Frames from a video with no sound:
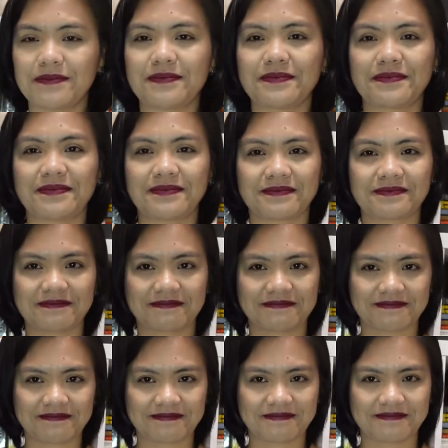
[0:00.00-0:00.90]

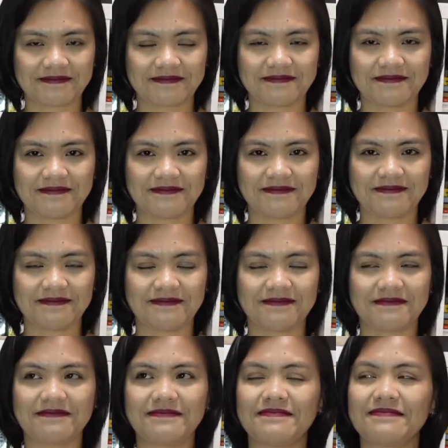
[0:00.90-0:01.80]

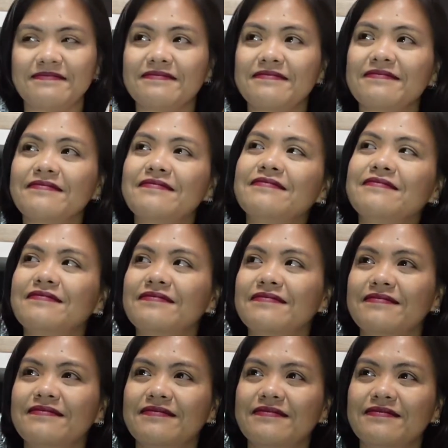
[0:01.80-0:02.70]

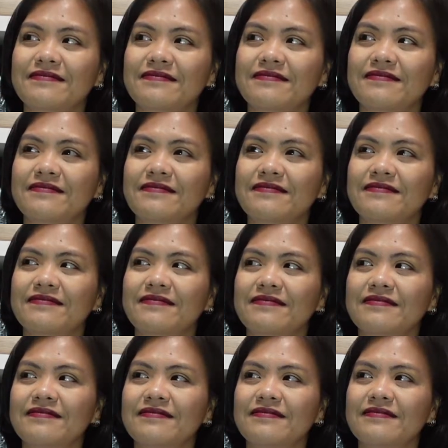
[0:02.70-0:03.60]
(silence)